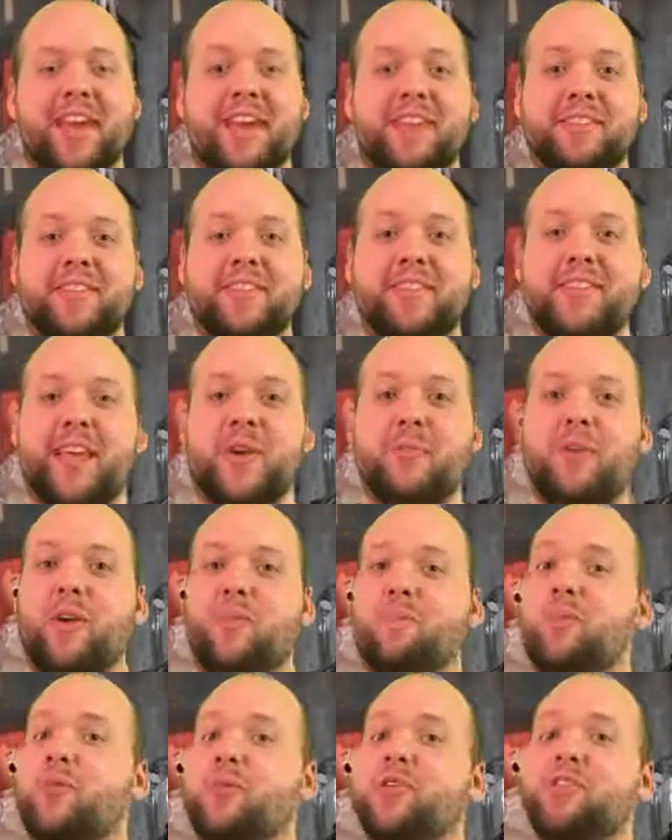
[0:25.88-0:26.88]
And today we are
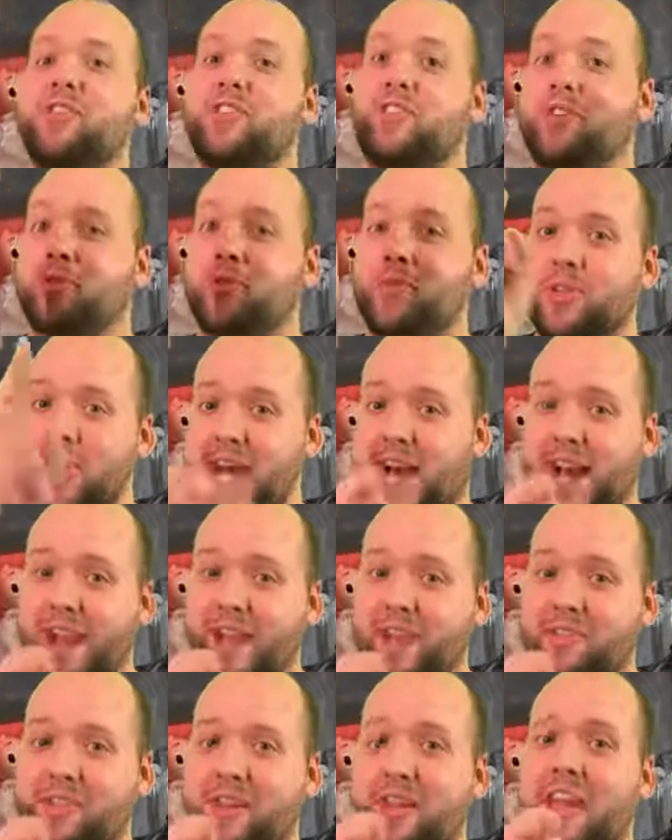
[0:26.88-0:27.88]
reporting to you
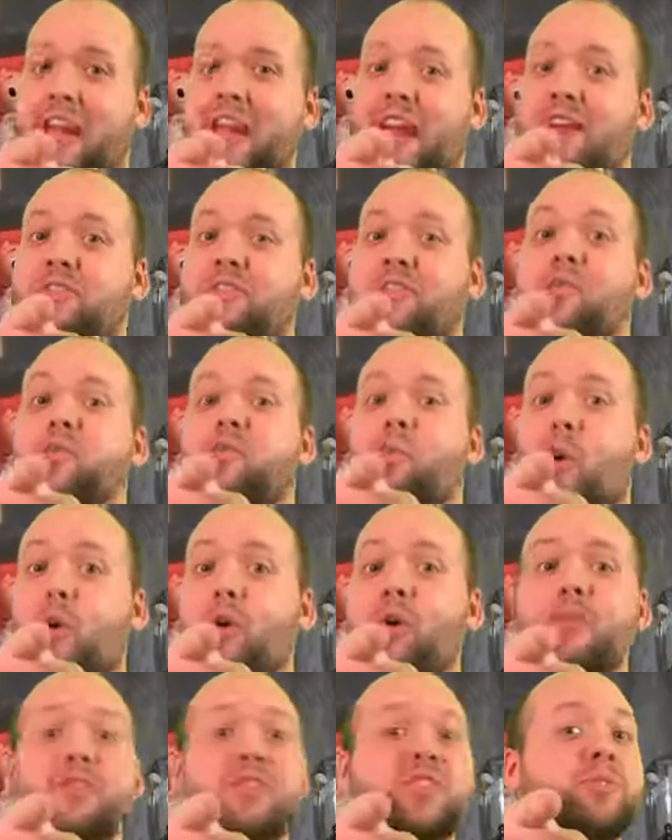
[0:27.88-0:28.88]
live at the
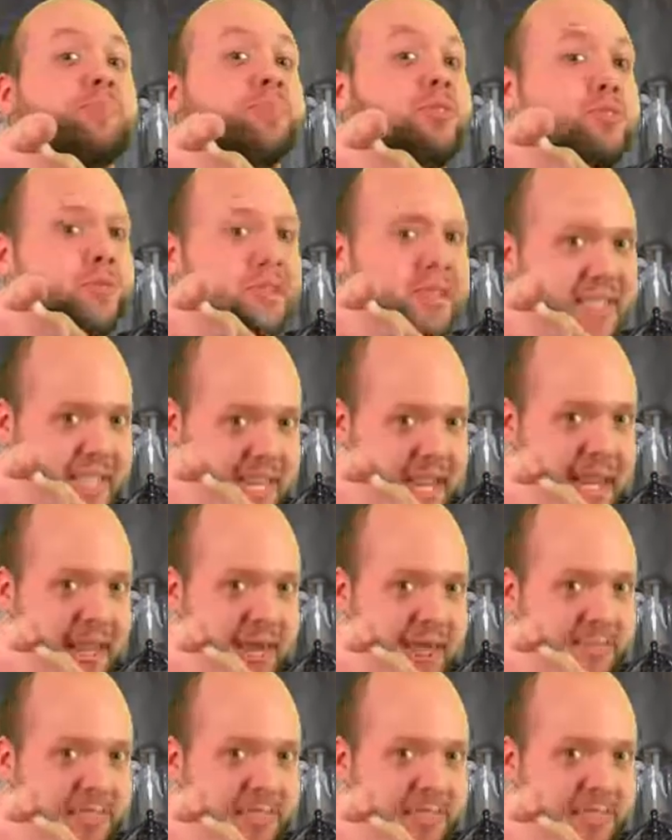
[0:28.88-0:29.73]
Warrens Museum.